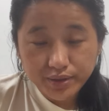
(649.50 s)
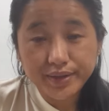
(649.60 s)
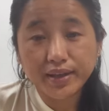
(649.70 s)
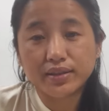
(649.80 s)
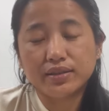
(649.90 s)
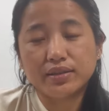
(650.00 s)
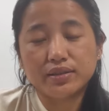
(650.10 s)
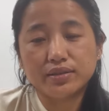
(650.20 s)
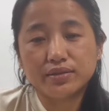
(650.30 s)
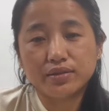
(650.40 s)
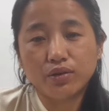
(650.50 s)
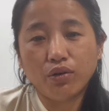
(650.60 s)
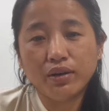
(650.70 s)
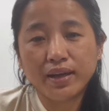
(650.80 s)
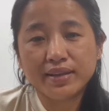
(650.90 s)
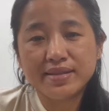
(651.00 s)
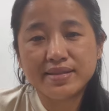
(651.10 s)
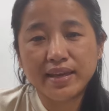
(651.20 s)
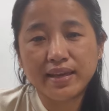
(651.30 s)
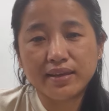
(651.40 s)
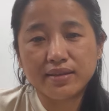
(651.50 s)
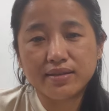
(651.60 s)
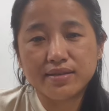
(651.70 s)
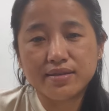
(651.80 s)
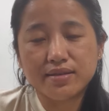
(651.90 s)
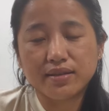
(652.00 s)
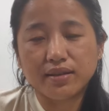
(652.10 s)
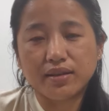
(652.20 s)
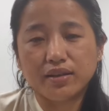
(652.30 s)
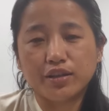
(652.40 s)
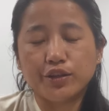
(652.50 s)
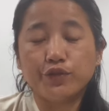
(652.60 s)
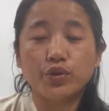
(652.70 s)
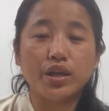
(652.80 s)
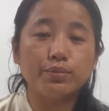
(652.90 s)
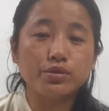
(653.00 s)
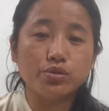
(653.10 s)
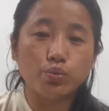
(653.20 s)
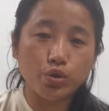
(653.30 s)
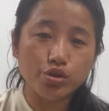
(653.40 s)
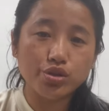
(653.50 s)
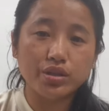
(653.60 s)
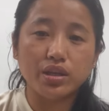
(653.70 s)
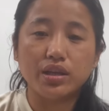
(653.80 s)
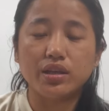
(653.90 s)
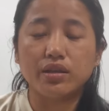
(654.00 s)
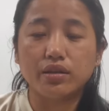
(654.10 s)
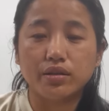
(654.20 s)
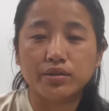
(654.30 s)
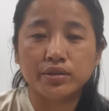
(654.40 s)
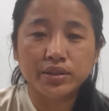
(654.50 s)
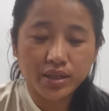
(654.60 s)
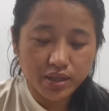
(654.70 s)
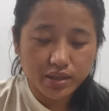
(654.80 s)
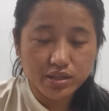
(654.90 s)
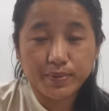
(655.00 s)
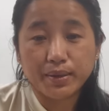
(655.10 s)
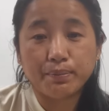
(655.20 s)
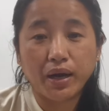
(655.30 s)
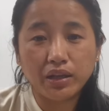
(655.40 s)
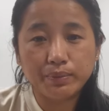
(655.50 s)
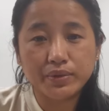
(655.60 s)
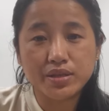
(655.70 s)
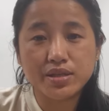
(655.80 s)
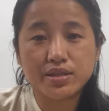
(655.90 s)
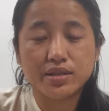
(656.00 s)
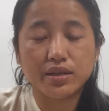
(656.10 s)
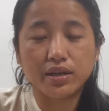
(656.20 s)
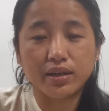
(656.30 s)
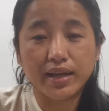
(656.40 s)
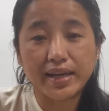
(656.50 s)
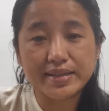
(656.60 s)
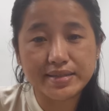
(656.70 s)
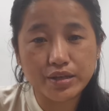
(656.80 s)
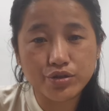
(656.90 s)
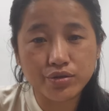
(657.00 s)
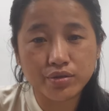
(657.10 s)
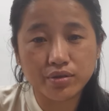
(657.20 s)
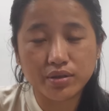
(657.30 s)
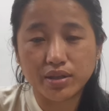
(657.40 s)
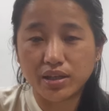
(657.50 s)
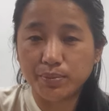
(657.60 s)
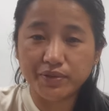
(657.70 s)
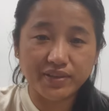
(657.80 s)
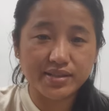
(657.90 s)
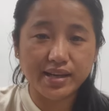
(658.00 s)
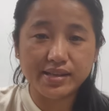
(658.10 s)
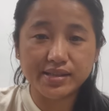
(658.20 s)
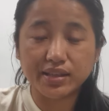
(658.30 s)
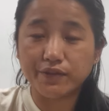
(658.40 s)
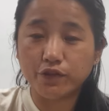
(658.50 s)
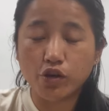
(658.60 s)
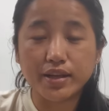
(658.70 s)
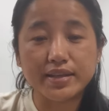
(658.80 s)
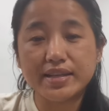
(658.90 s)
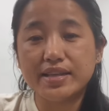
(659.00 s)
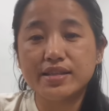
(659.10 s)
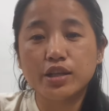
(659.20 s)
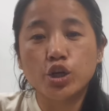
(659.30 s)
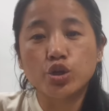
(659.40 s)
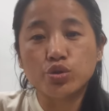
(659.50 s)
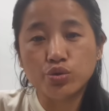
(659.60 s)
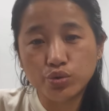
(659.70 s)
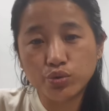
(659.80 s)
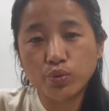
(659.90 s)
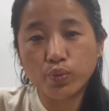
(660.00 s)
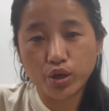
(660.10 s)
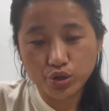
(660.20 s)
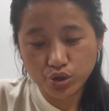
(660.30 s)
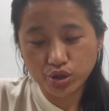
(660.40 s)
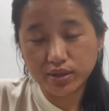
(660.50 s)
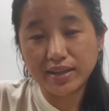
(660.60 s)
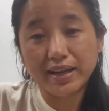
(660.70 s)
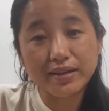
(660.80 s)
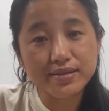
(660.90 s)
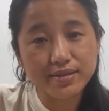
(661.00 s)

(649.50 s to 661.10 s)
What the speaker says: yeah, all I can say is if you're able to watch the Tibetan Parliament 8th session, it'll be fantastic. If not, at least do watch the last